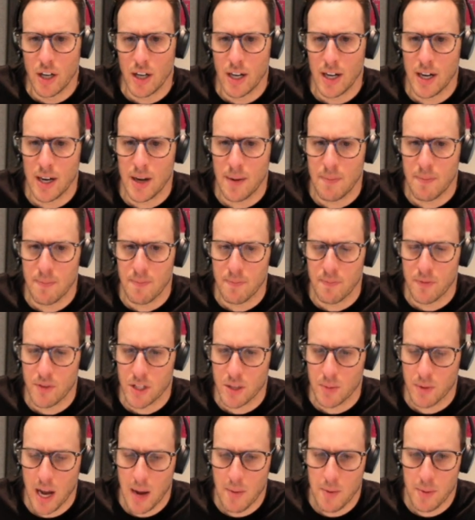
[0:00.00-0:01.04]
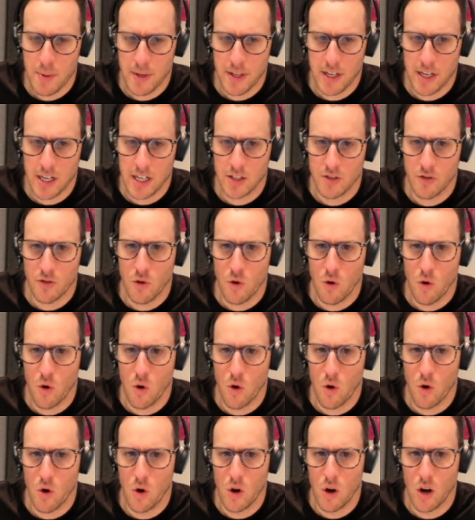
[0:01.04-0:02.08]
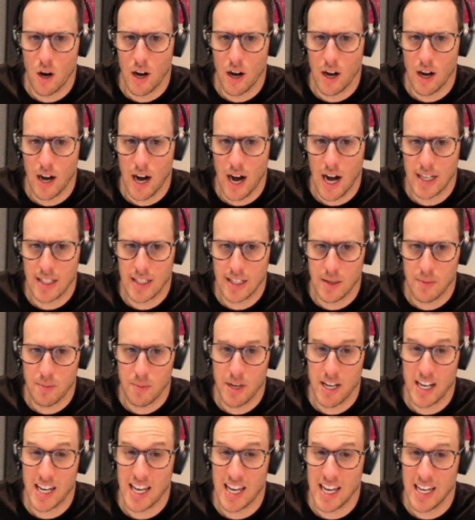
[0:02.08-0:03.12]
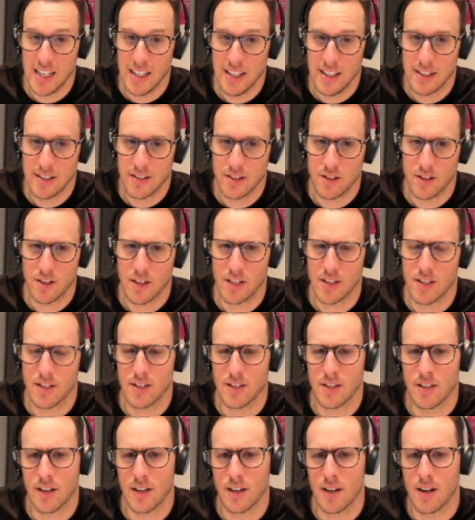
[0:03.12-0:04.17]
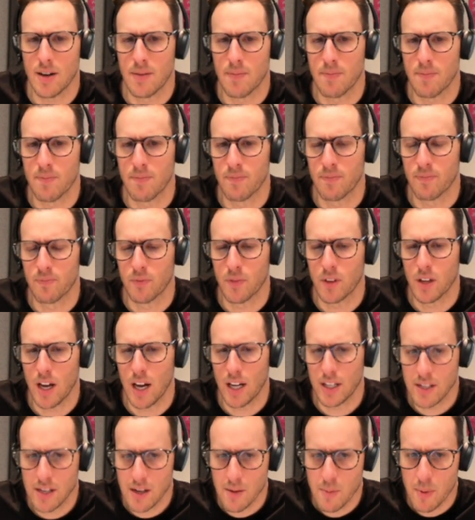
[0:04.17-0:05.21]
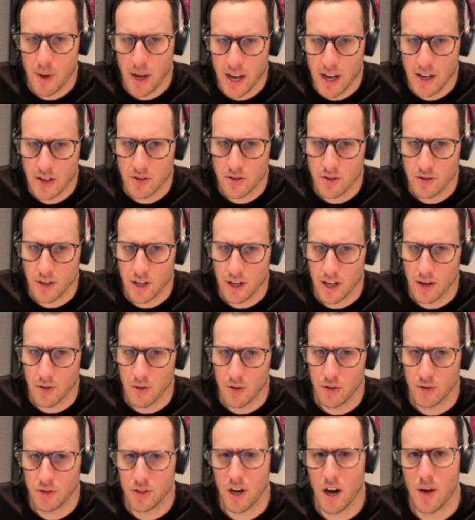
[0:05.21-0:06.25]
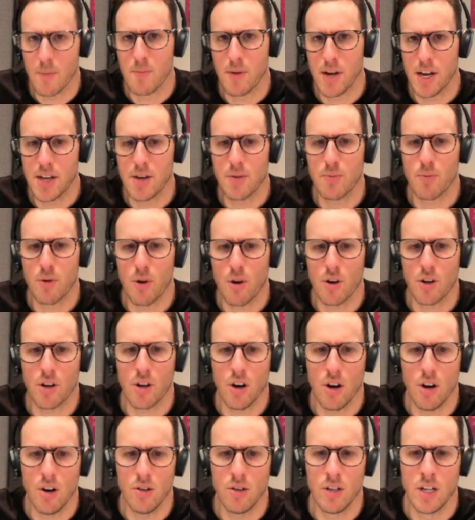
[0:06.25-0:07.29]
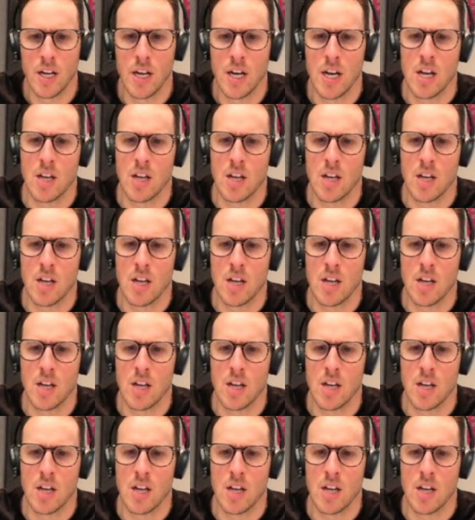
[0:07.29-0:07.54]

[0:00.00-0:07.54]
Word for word: um, some capabilities for uh, R T M P in. So that's um, R T M P is uh, real-time media protocol.